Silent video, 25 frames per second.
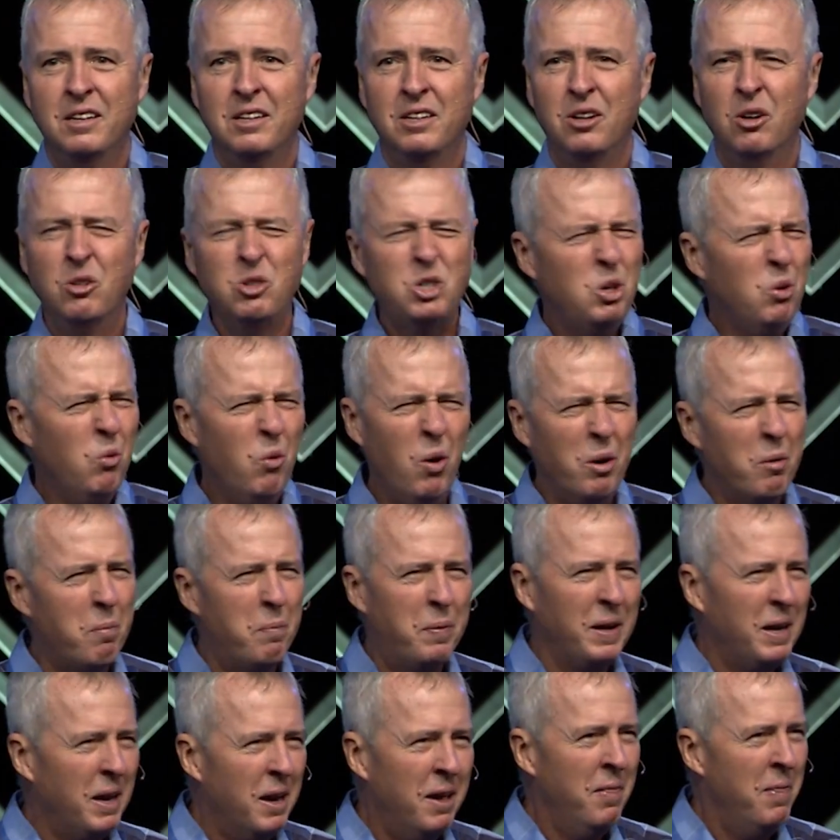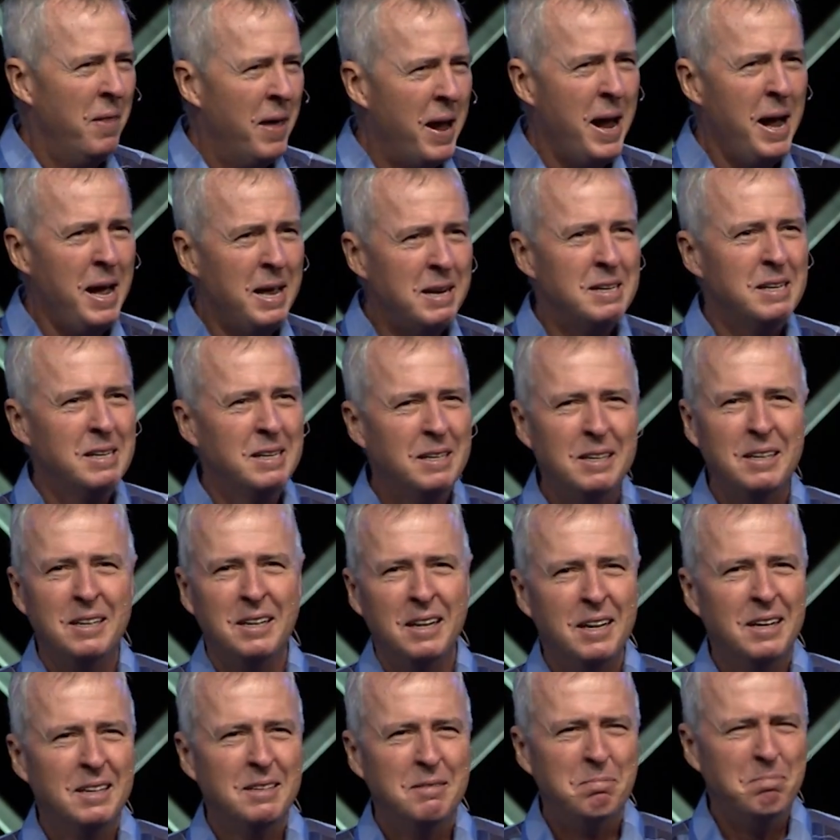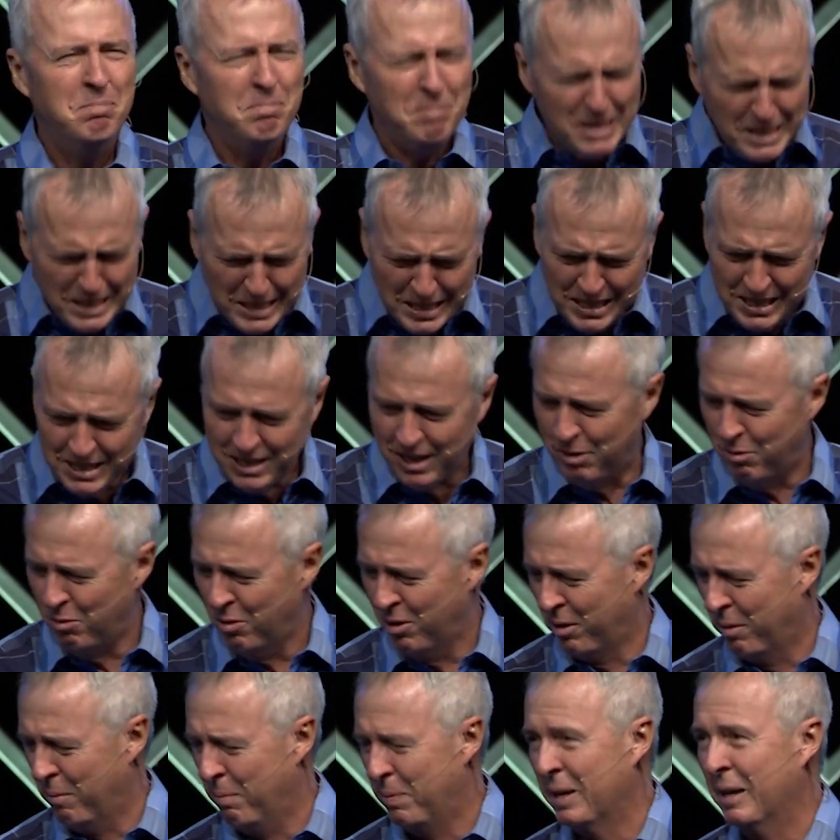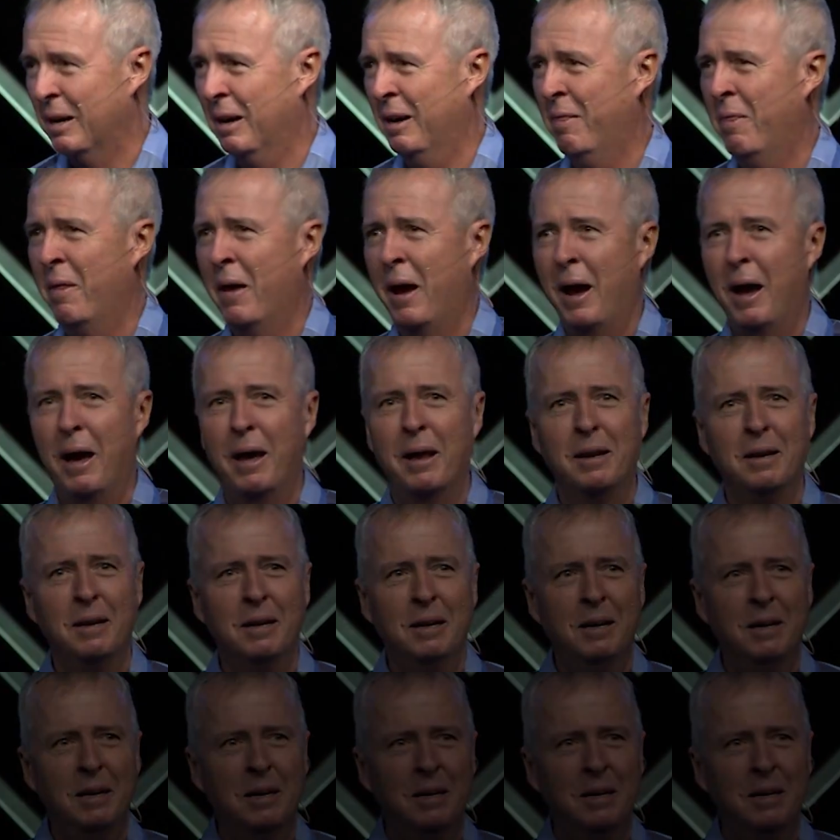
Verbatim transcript: Don't you want to be in that? man, I want to be in that.